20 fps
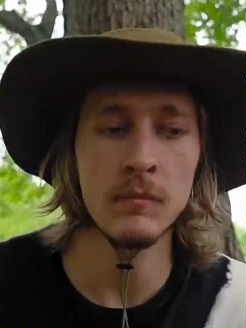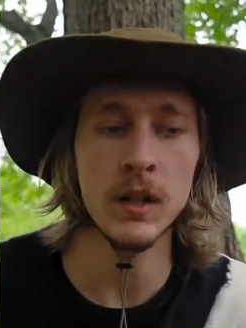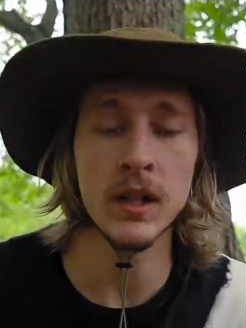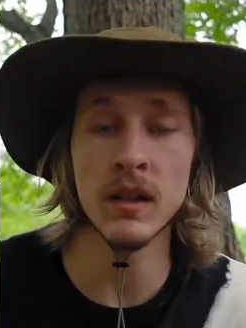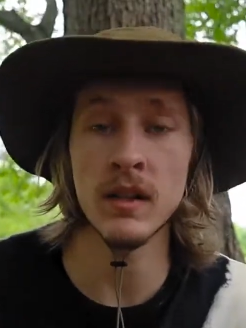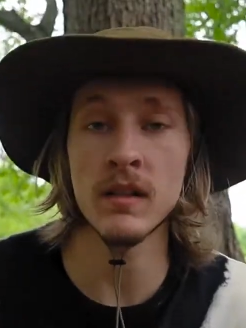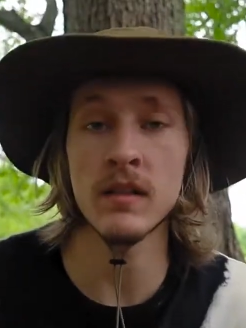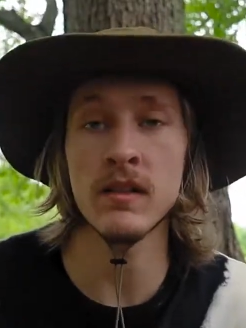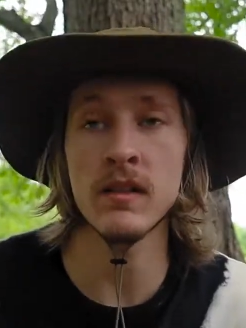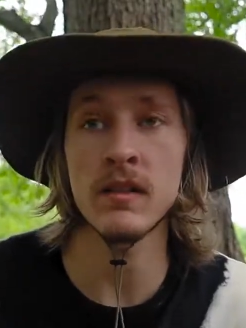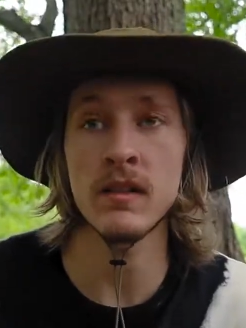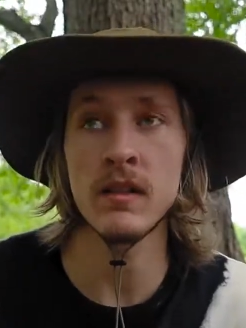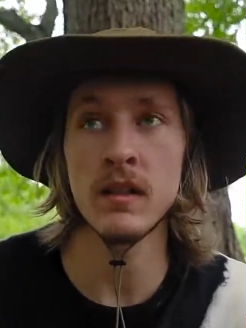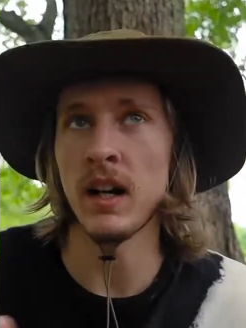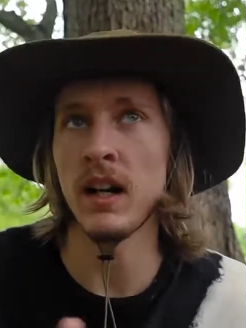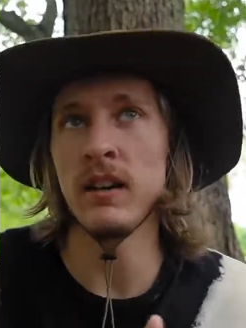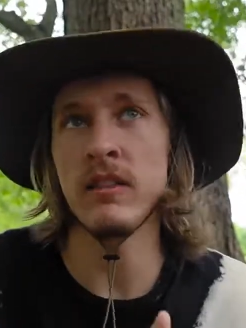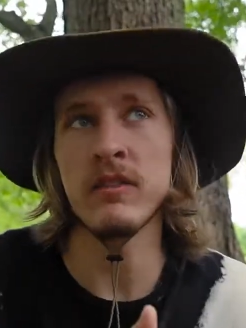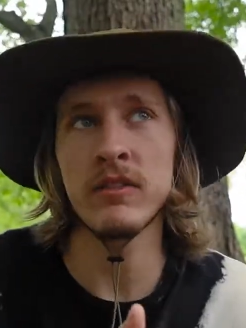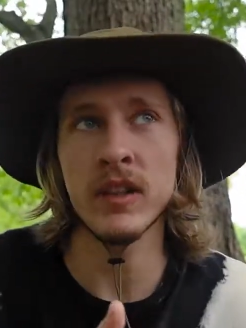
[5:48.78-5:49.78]
because
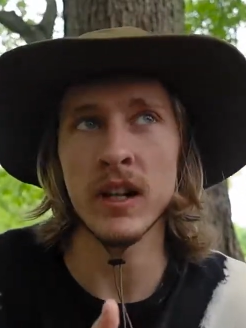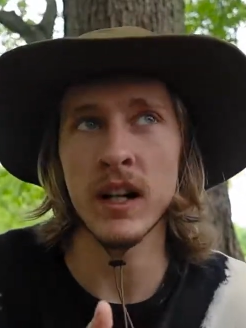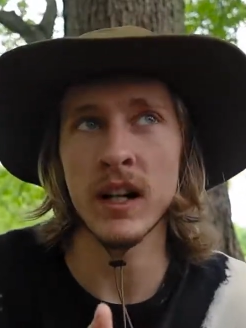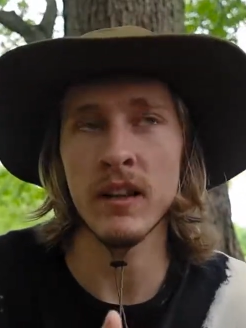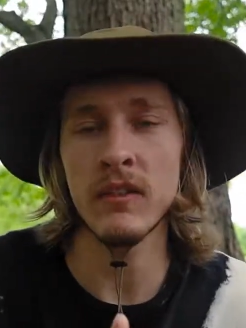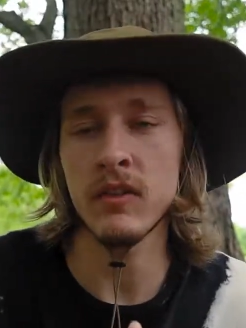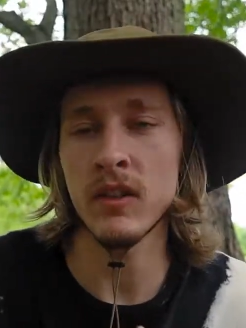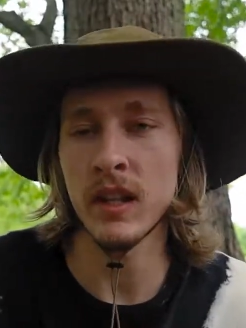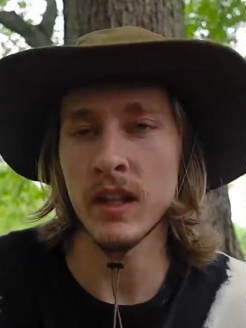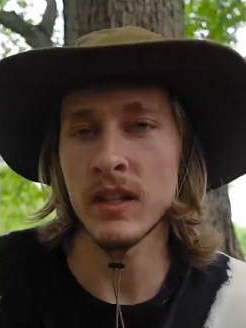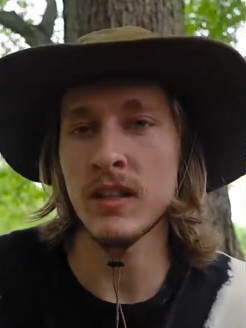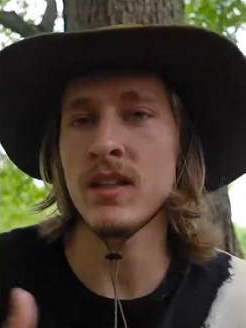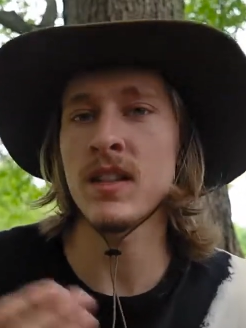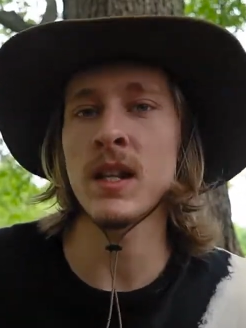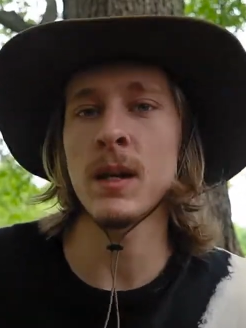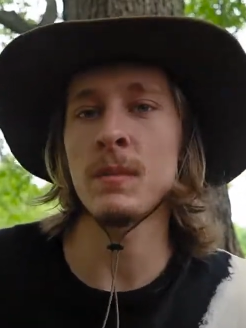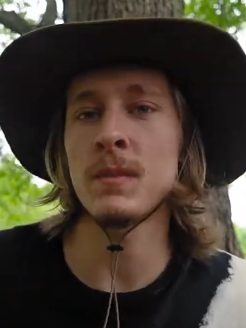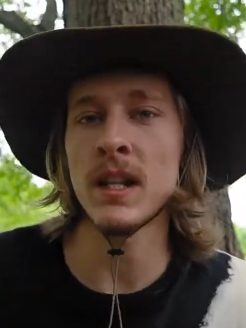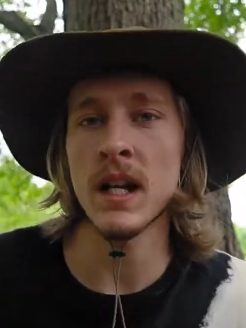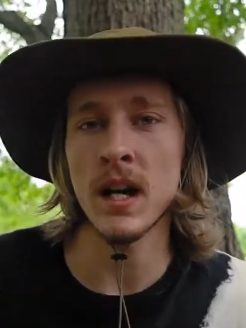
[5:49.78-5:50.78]
I've kind of like
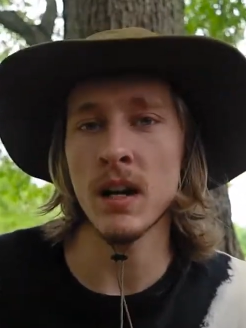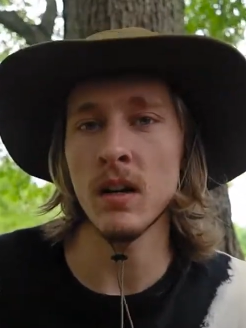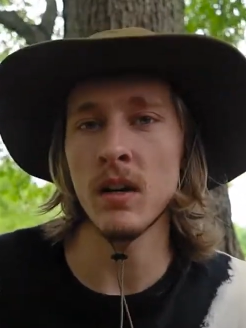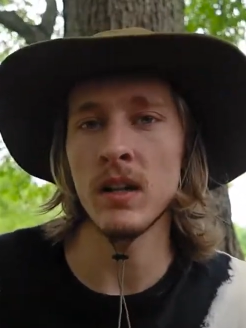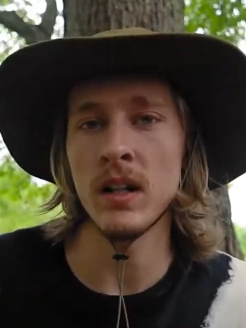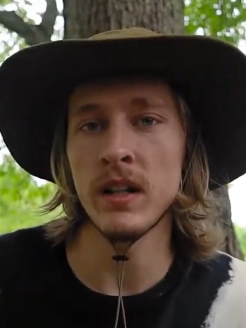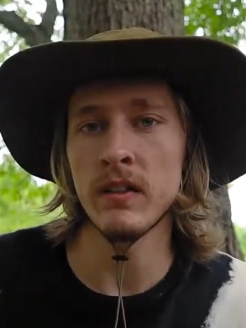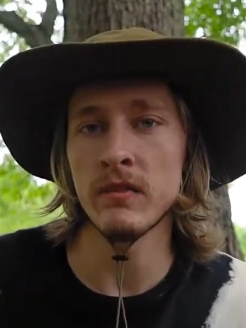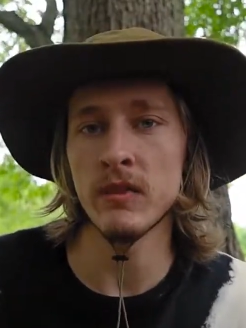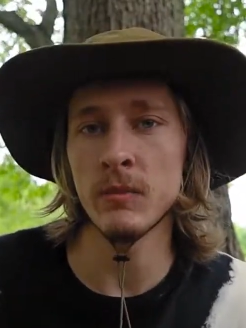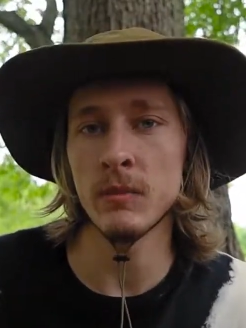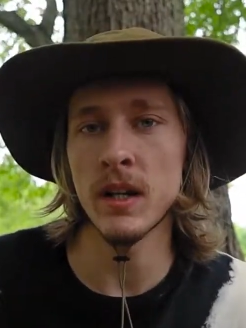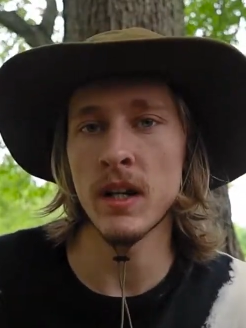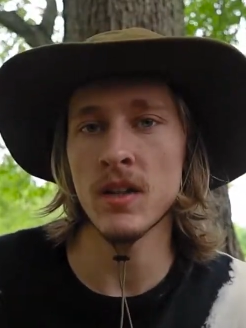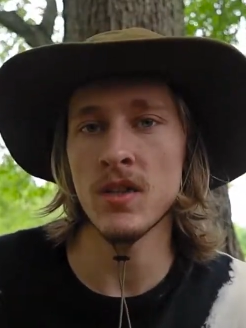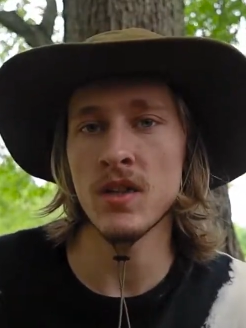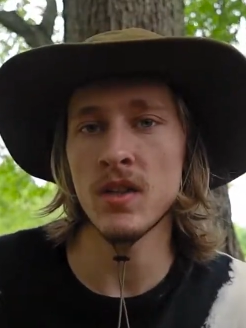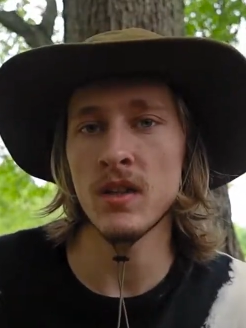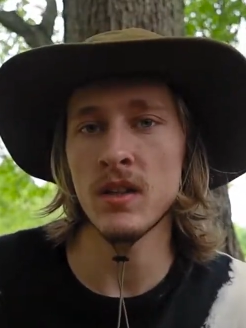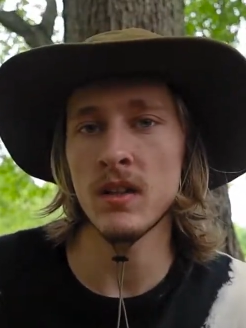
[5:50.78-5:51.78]
skipped out on
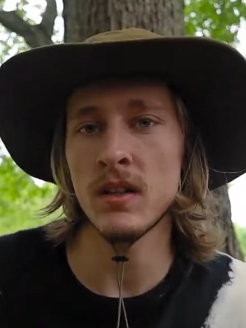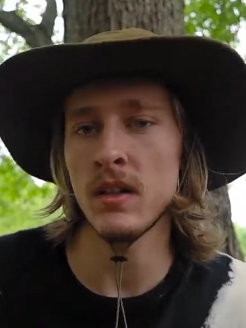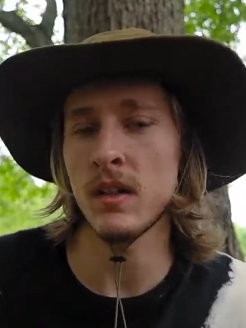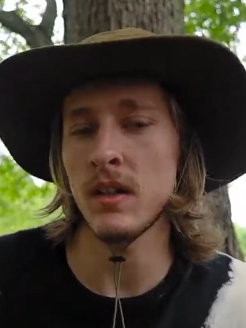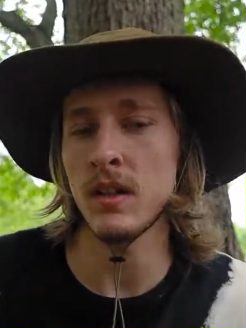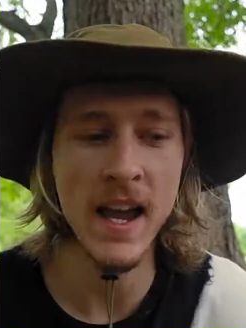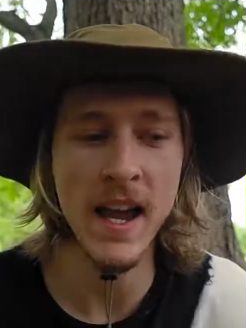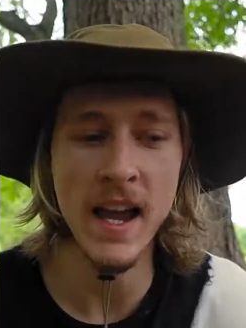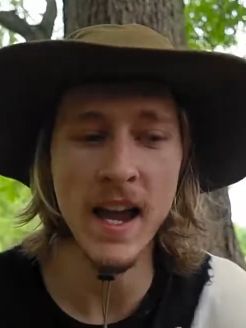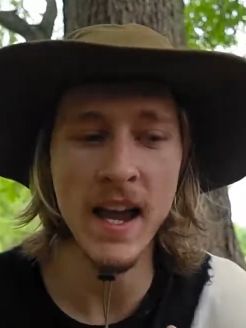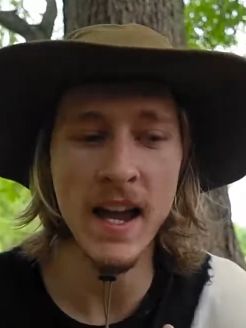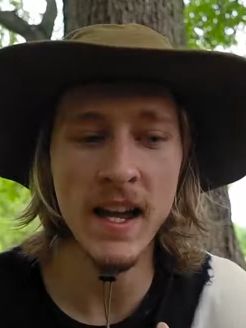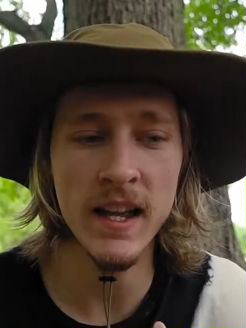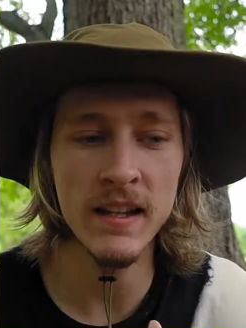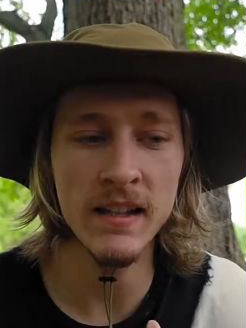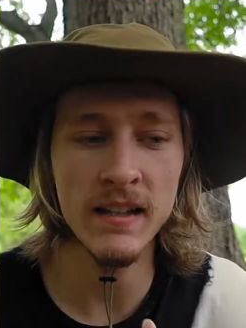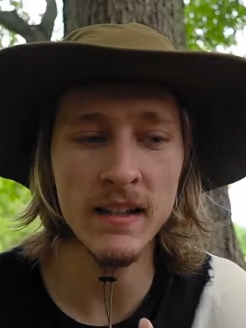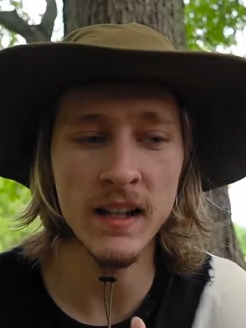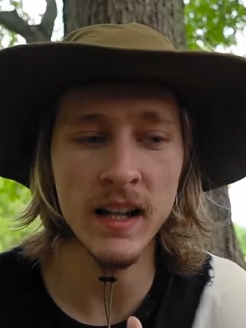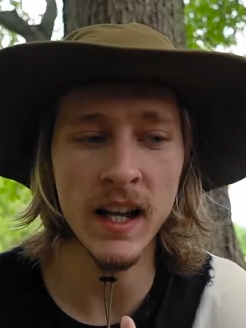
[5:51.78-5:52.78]
information
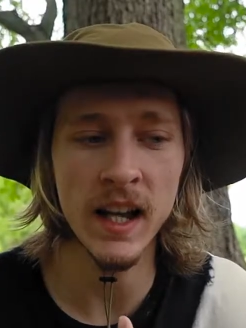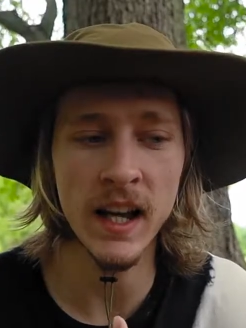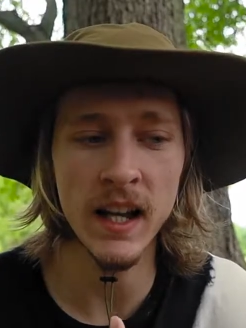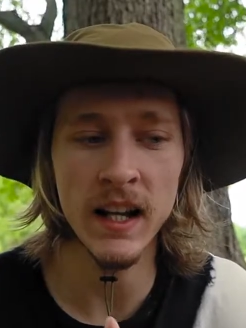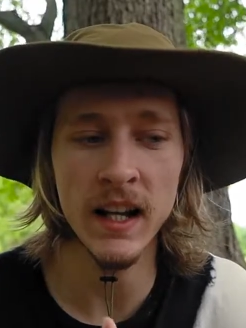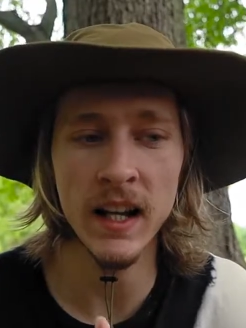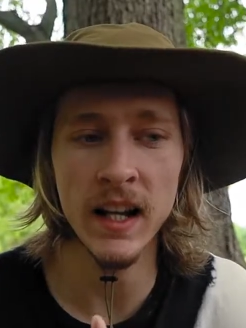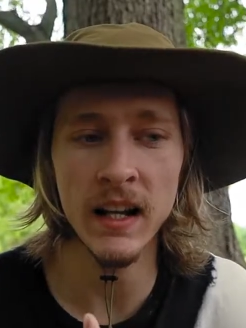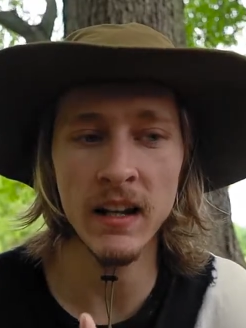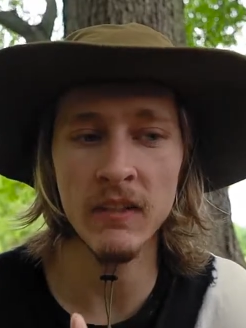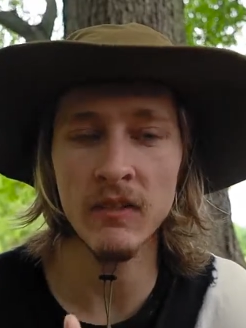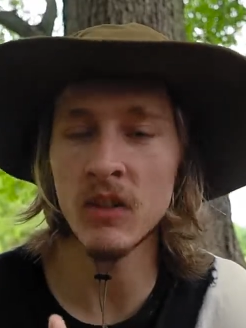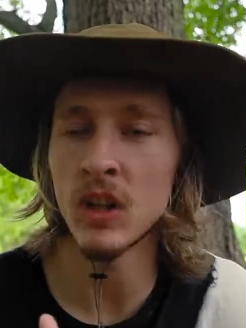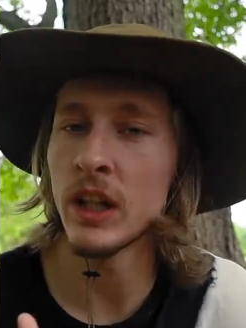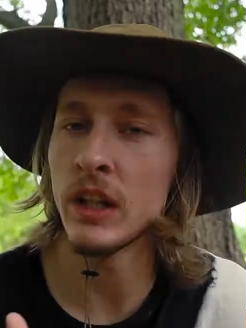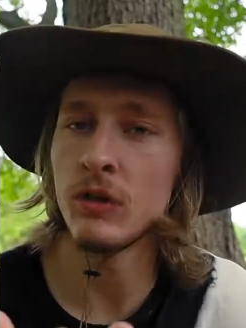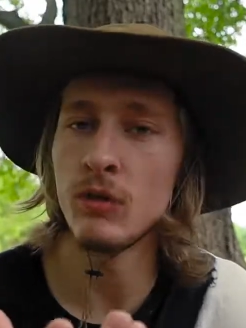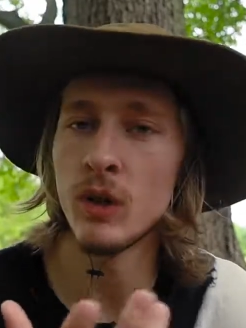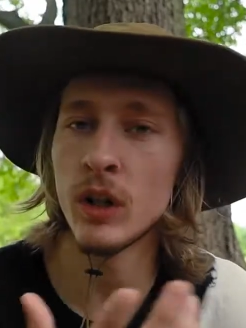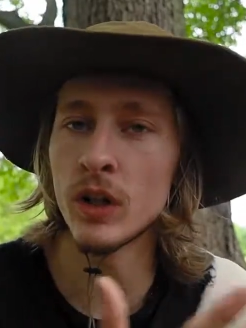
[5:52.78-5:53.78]
and I kind of
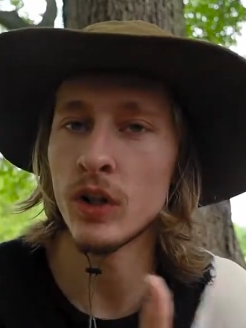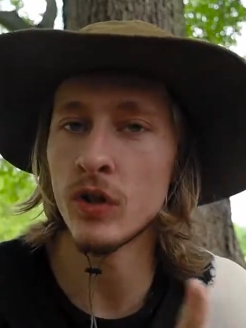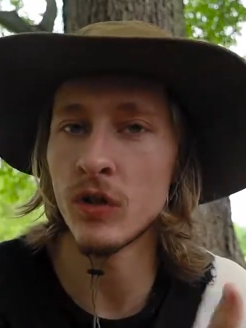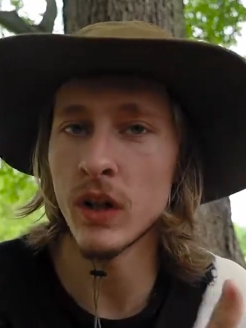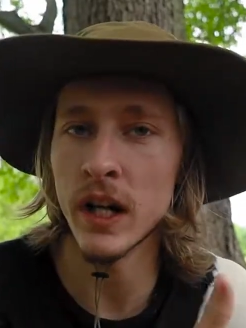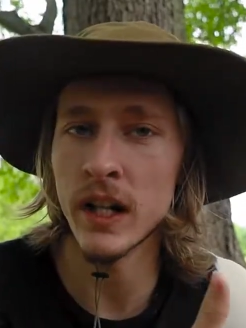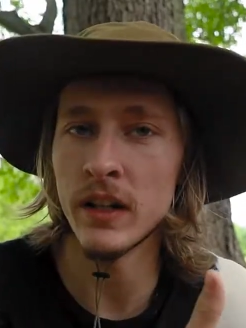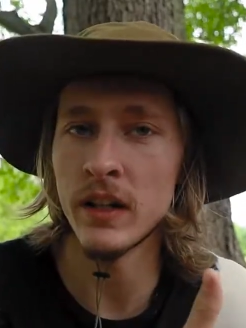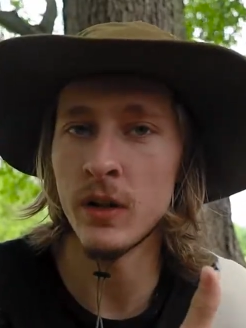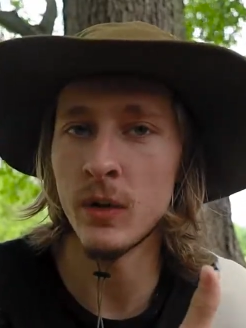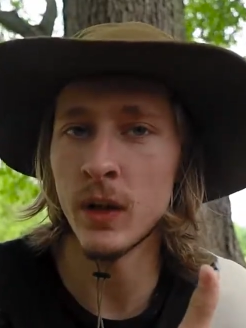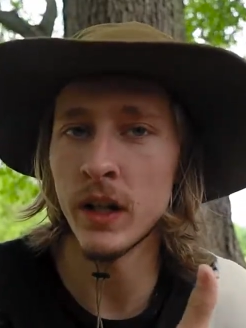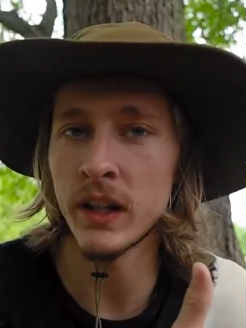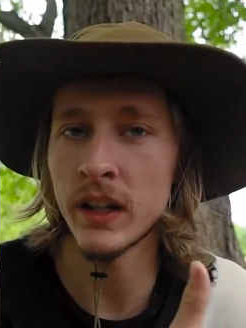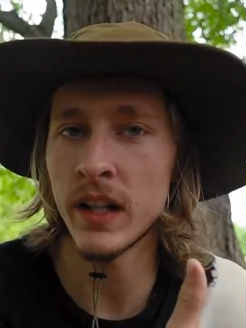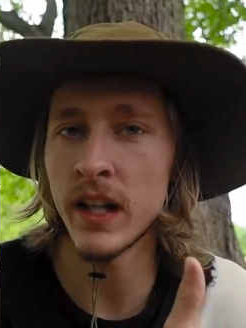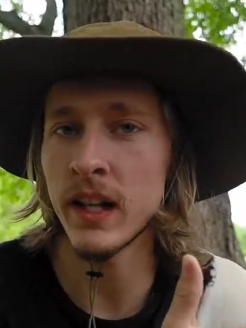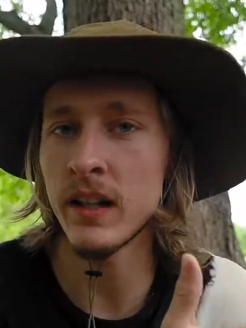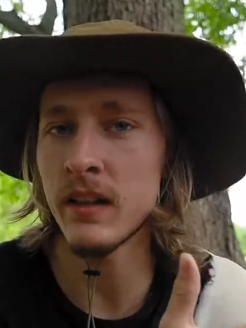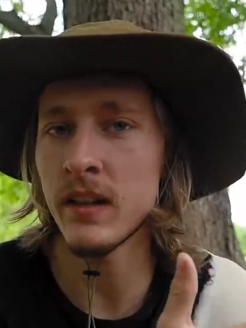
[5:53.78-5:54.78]
like regret doing
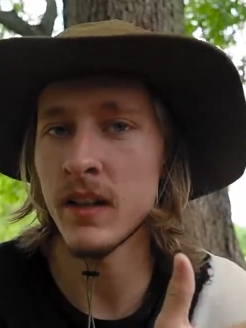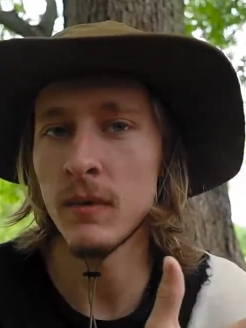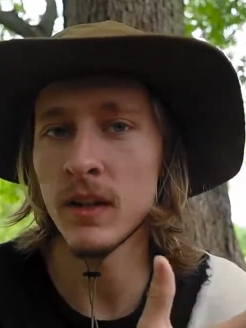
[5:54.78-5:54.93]
that,